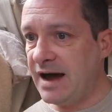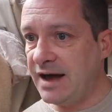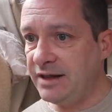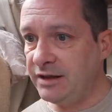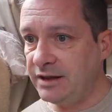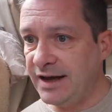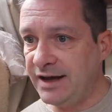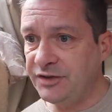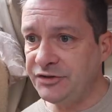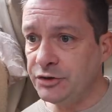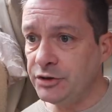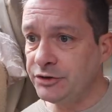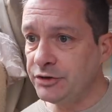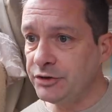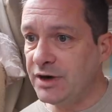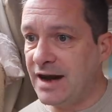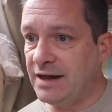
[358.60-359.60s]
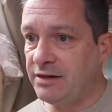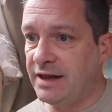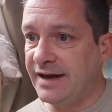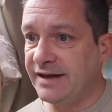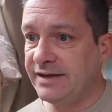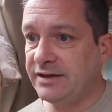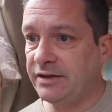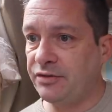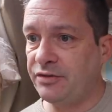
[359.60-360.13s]
I, I don't know, I
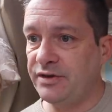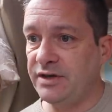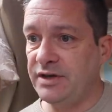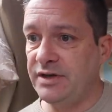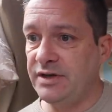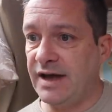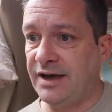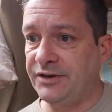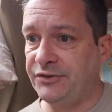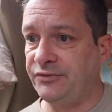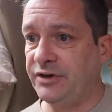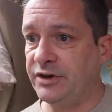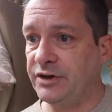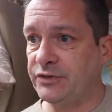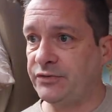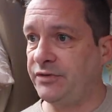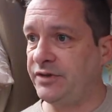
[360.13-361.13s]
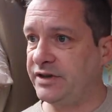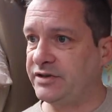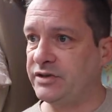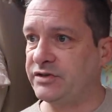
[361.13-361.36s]
like the adverts for this.